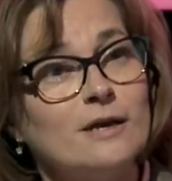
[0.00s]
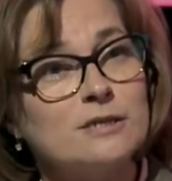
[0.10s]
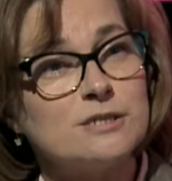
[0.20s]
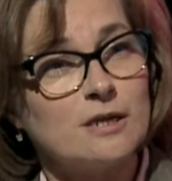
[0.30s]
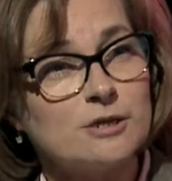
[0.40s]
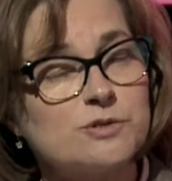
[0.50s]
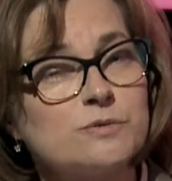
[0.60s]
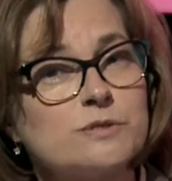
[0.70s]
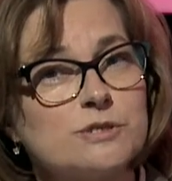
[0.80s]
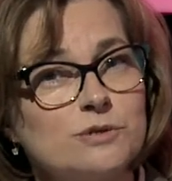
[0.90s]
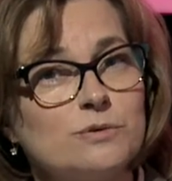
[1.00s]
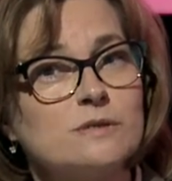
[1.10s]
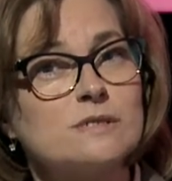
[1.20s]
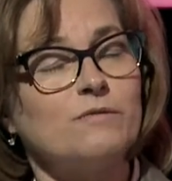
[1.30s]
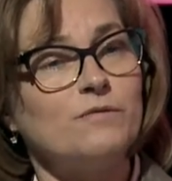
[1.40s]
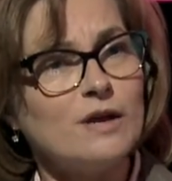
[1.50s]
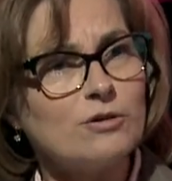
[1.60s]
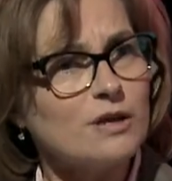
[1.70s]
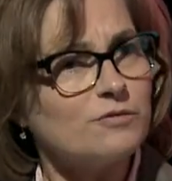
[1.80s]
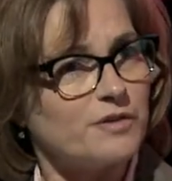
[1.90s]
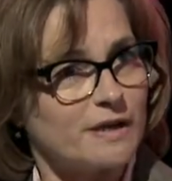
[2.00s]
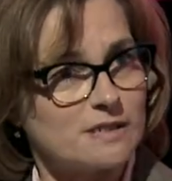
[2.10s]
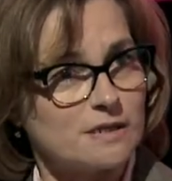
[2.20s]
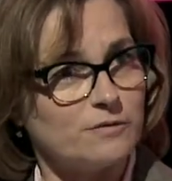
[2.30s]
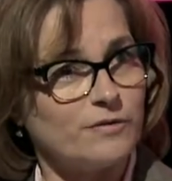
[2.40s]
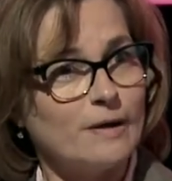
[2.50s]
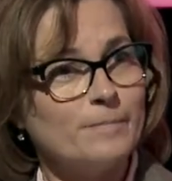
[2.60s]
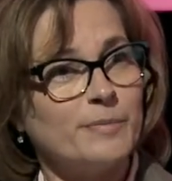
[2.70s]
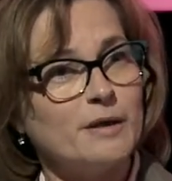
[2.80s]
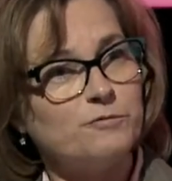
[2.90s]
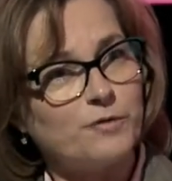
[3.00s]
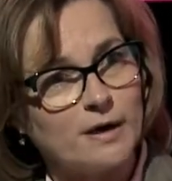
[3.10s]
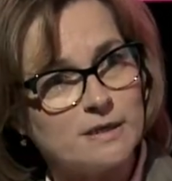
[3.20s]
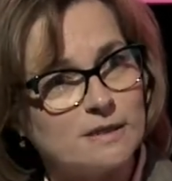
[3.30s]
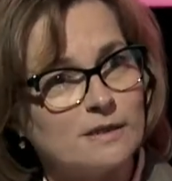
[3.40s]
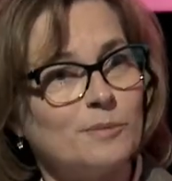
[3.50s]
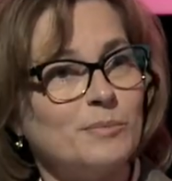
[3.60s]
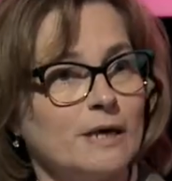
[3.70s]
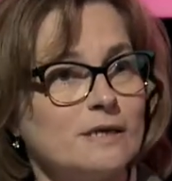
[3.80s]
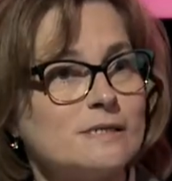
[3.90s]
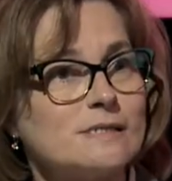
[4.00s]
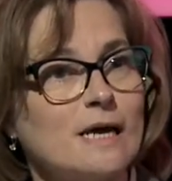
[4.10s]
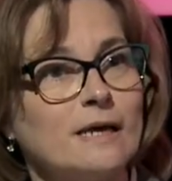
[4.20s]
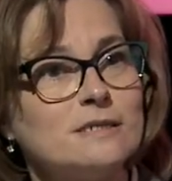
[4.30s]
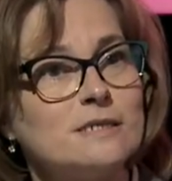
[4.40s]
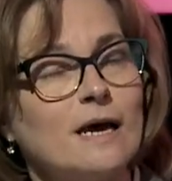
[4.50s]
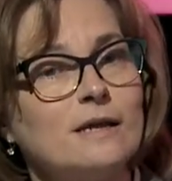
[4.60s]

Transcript: international students are very effective in finding their place, and